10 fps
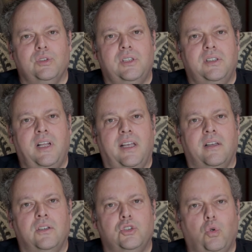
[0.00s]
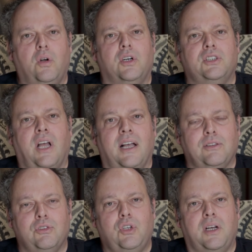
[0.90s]
was to take shorter shots.
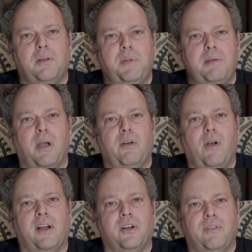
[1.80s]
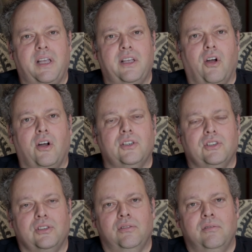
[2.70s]
I was trying to beat my record of 8
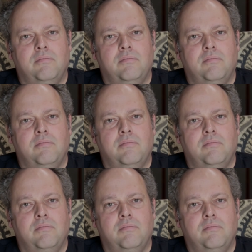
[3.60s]
yards and